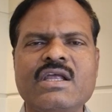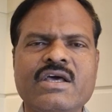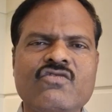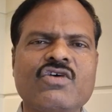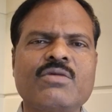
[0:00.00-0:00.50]

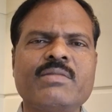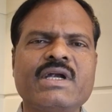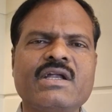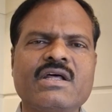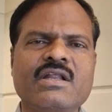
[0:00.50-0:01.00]

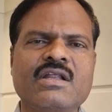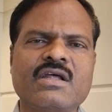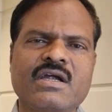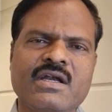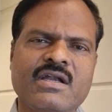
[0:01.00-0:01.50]
environmental
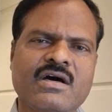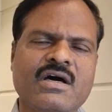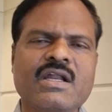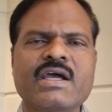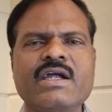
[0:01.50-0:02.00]
and
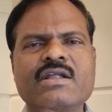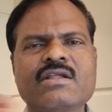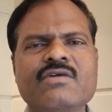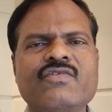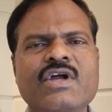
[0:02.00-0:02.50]
all
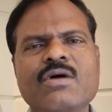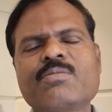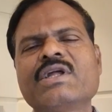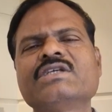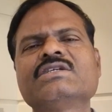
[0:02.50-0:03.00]
kinds of
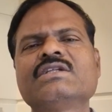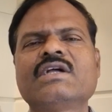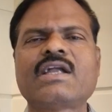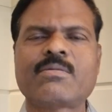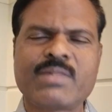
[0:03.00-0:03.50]
adaptations
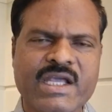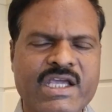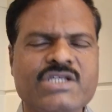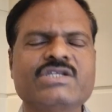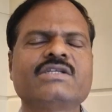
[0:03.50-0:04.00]
and
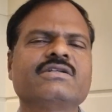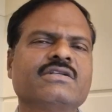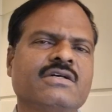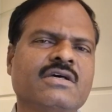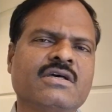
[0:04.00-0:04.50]
applications.